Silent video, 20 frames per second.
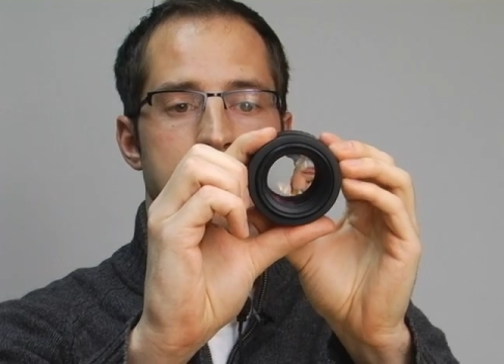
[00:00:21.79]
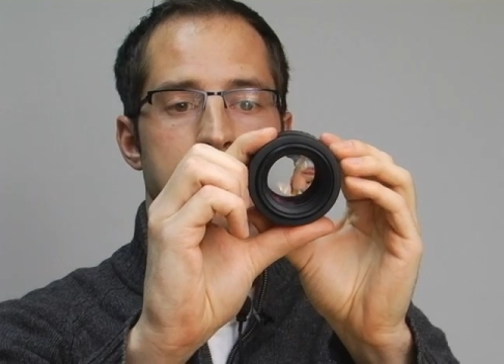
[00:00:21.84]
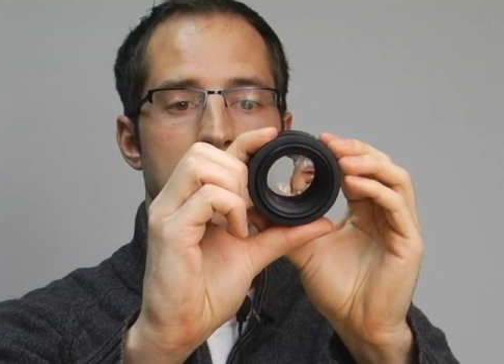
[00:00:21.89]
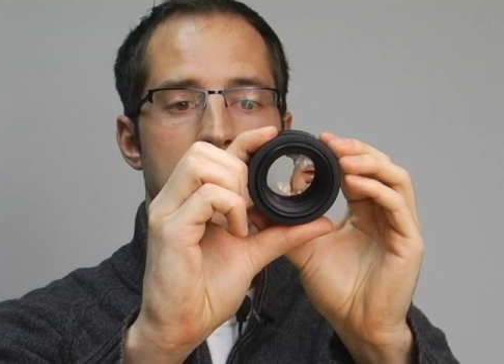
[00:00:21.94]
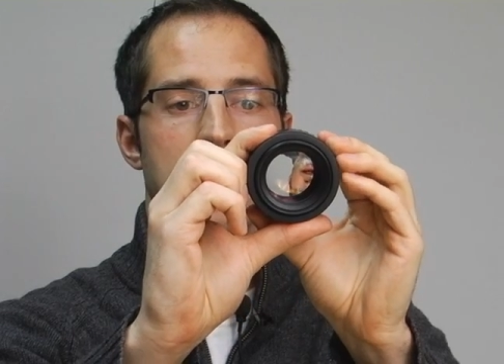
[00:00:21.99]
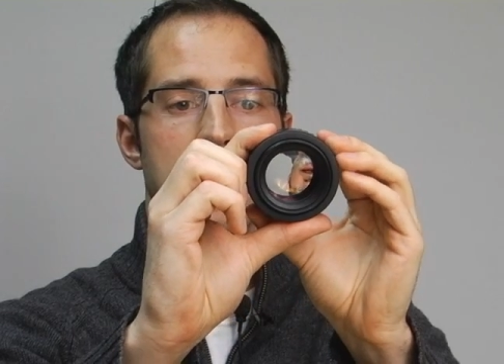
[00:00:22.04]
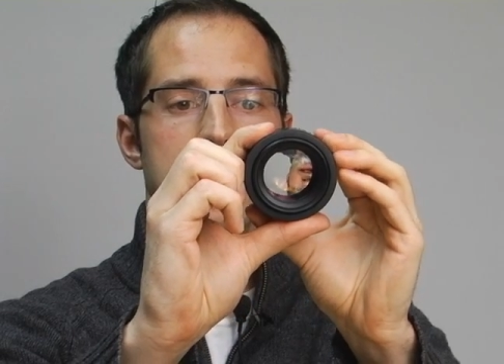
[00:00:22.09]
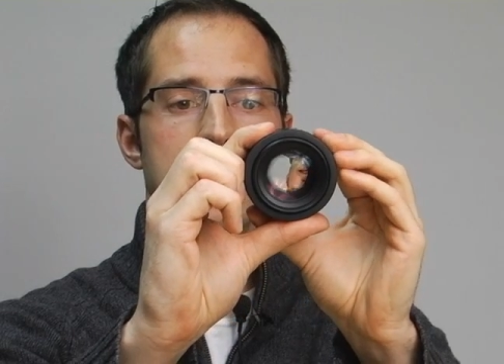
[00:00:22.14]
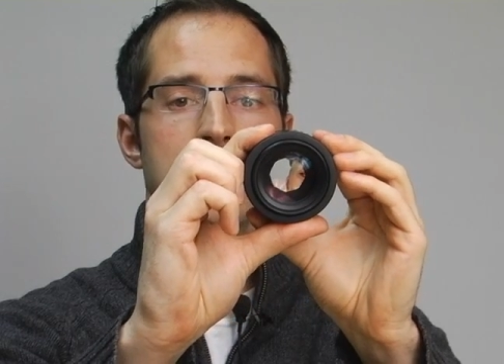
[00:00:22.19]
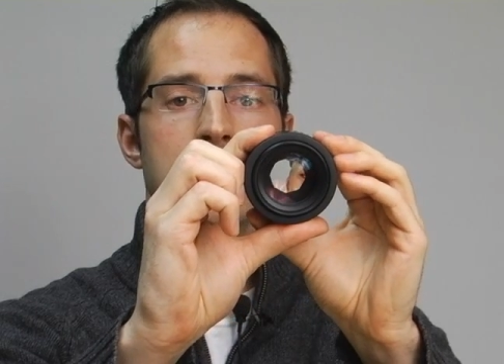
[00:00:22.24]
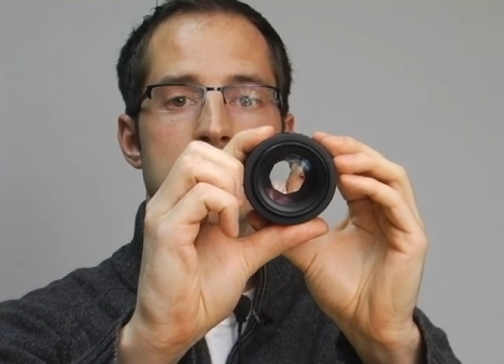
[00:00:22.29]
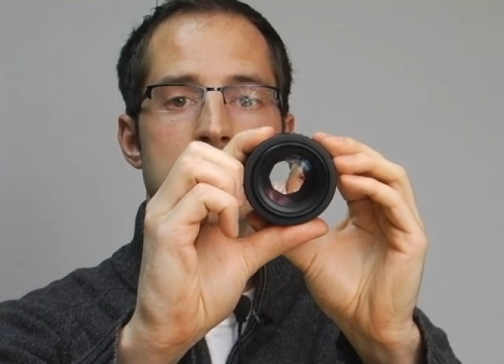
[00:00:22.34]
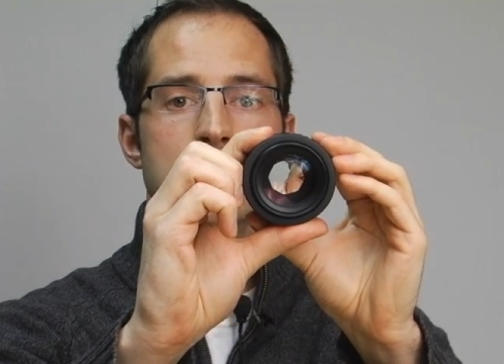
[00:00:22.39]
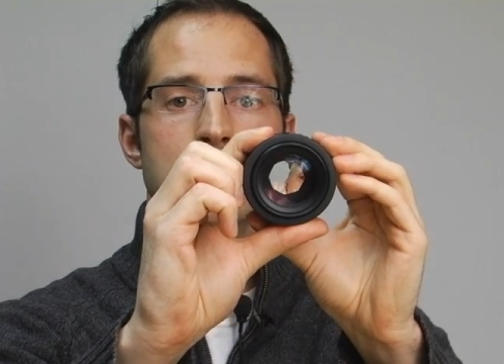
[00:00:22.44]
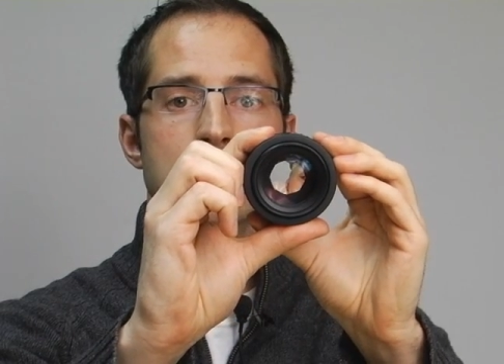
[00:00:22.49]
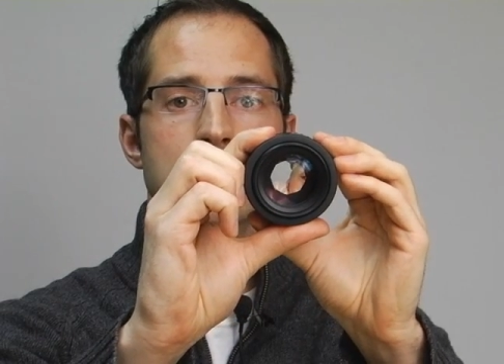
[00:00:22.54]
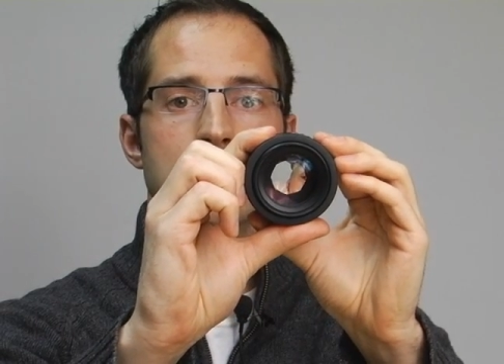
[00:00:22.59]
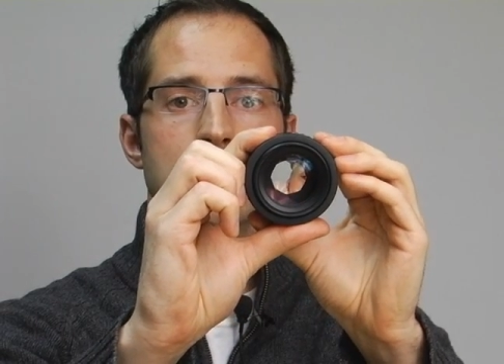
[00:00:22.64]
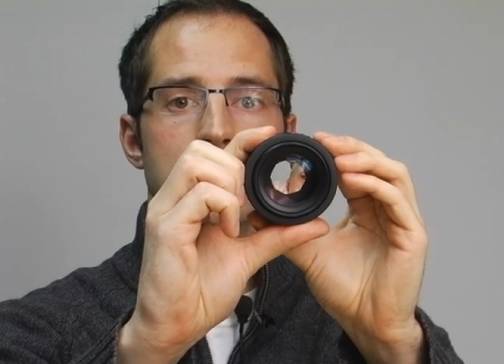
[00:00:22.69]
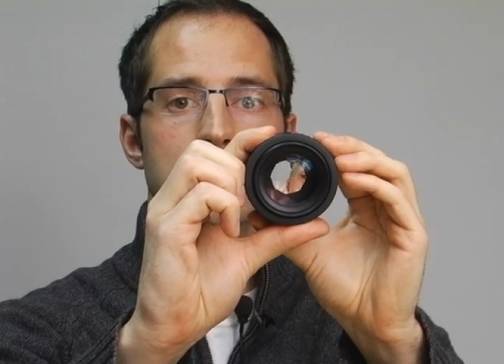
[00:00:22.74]
by
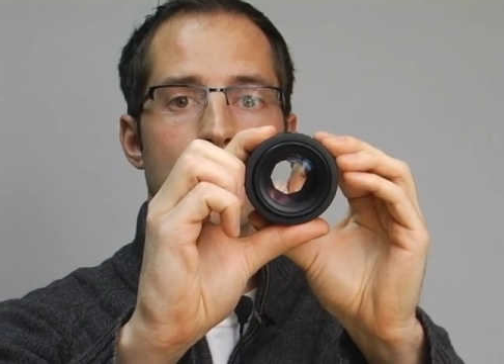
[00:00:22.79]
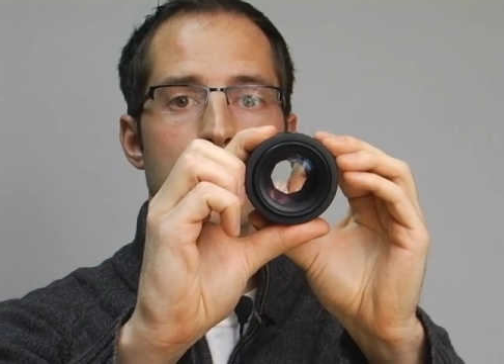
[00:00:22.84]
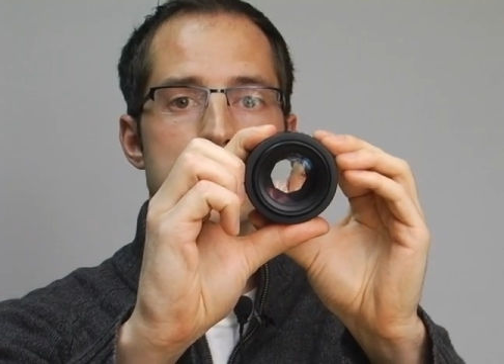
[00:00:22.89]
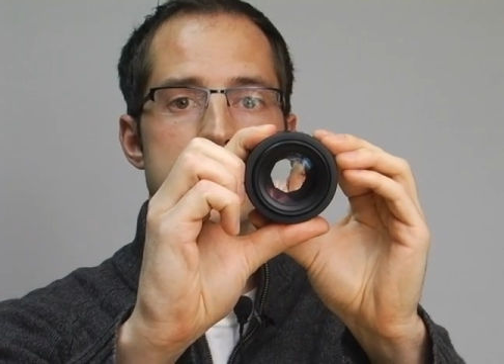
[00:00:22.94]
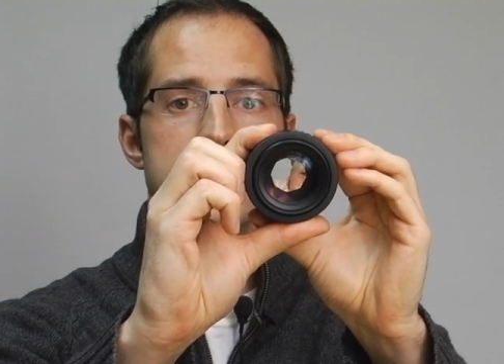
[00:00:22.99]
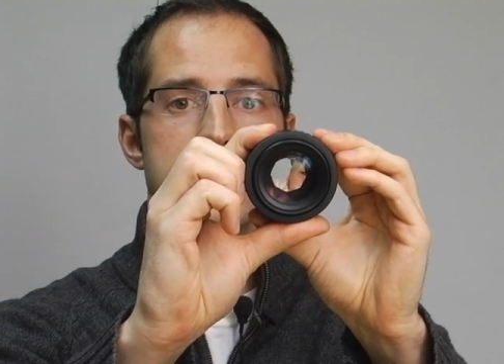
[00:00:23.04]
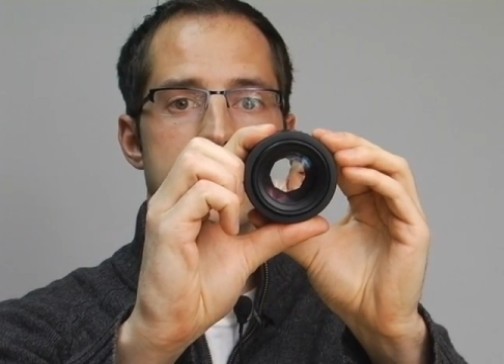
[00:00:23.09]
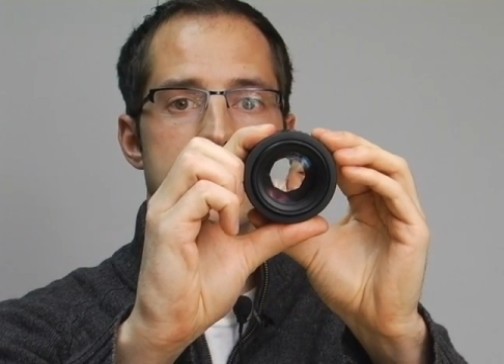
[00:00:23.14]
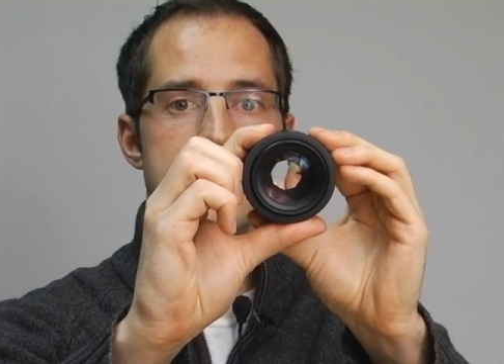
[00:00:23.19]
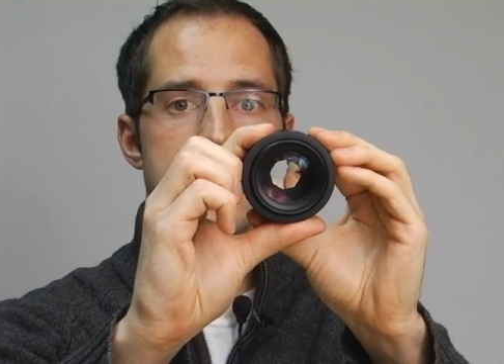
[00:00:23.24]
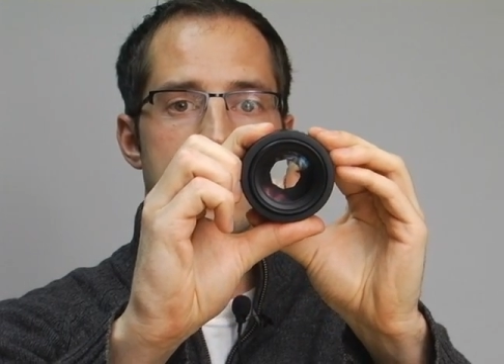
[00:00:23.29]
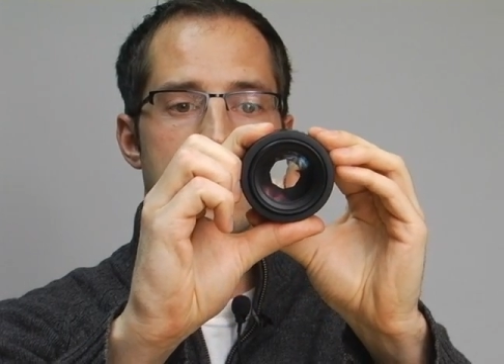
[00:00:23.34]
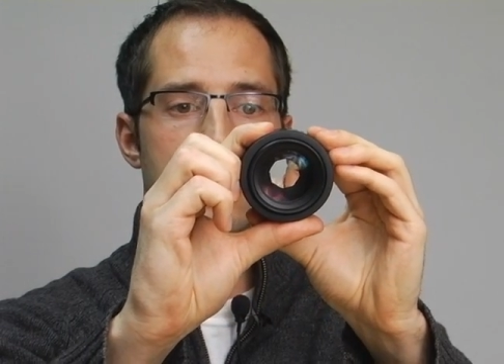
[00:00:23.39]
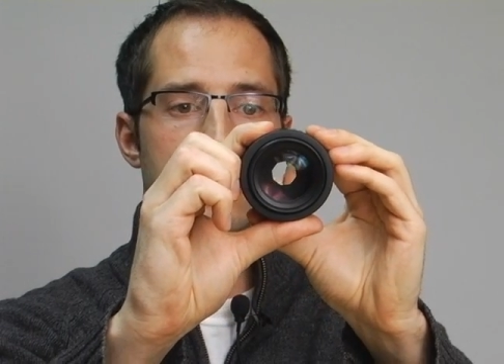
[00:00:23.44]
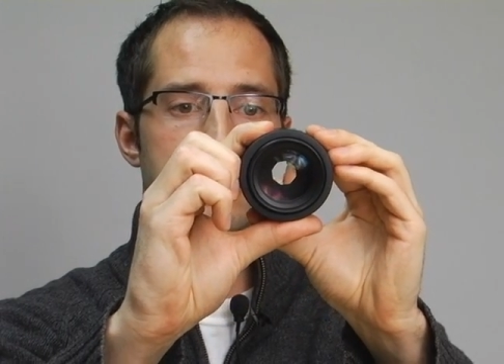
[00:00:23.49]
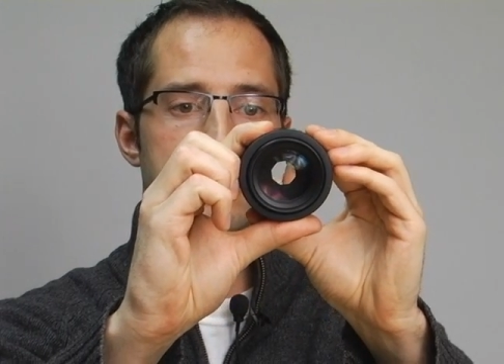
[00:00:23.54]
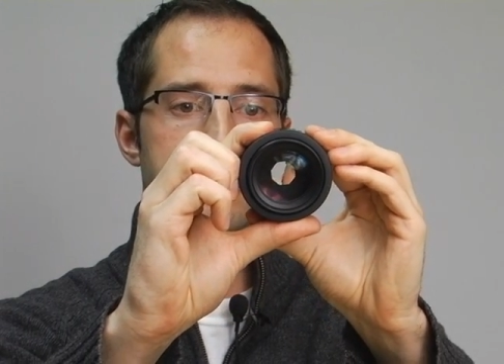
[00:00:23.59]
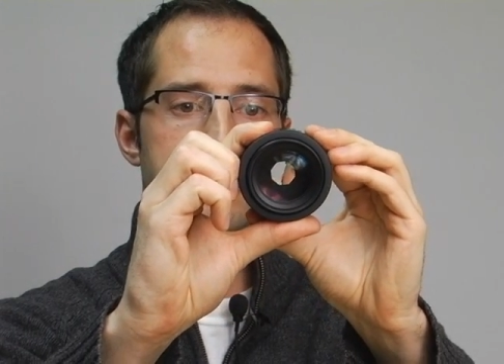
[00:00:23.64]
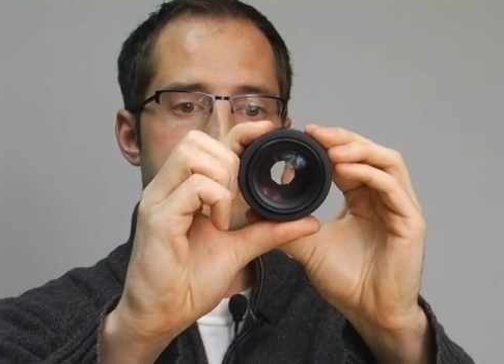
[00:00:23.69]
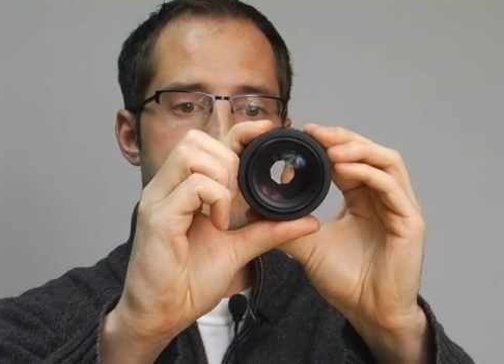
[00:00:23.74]
closing it
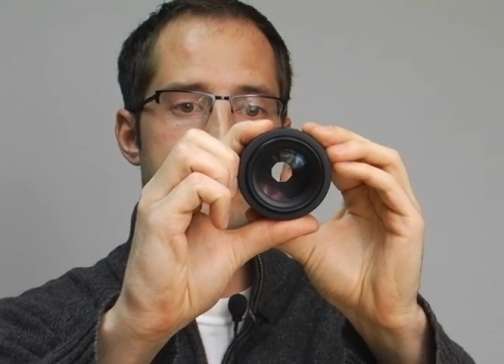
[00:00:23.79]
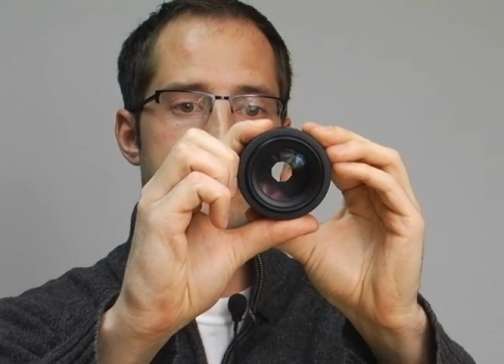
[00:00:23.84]
down,